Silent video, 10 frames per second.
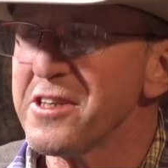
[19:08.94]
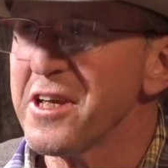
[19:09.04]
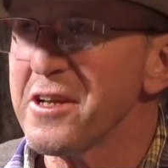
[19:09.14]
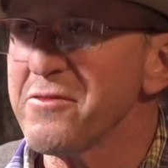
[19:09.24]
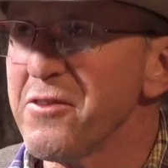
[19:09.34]
at the
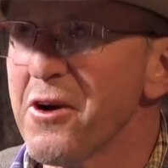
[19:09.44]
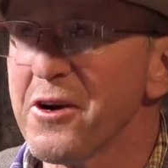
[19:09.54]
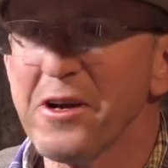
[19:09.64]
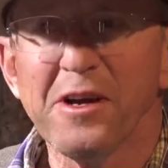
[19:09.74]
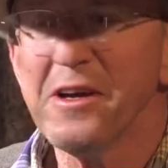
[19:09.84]

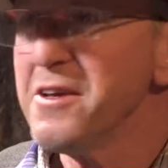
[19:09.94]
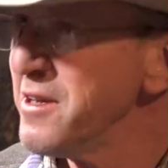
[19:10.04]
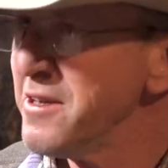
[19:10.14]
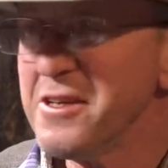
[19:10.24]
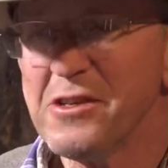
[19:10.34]
NFR,
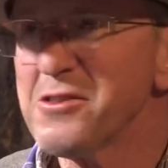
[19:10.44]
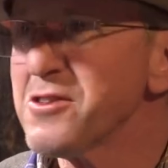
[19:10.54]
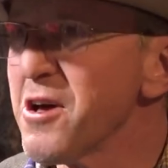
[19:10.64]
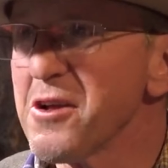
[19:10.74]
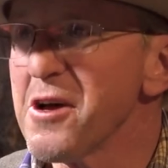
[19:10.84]
he just
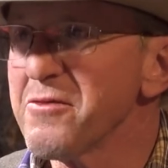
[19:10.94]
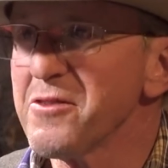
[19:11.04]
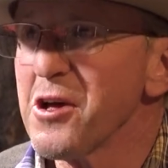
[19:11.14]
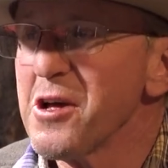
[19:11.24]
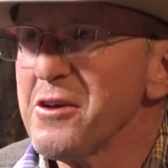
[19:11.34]
got
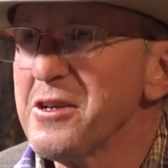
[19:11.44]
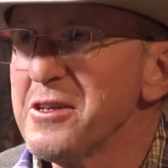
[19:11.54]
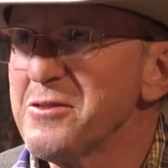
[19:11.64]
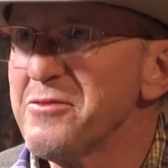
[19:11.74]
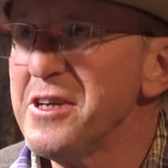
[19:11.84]
on
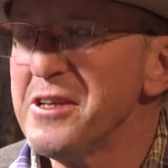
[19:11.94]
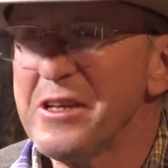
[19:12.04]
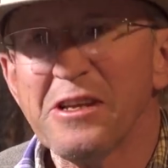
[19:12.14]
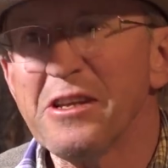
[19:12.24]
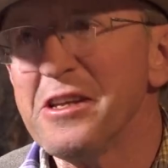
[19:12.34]
his feet.
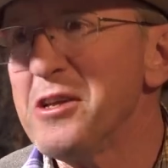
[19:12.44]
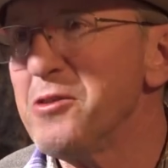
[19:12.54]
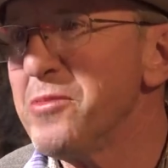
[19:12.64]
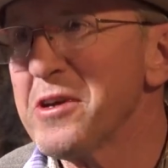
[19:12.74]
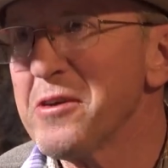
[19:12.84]
He didn't need the
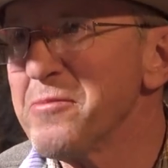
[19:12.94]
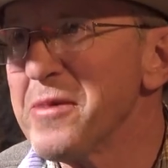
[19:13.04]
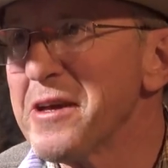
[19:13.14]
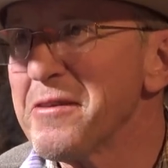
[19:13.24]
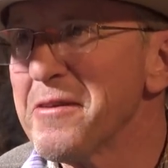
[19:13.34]
pickup
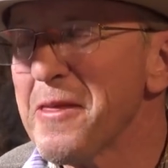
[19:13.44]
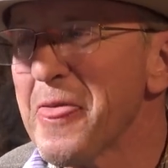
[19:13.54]
man.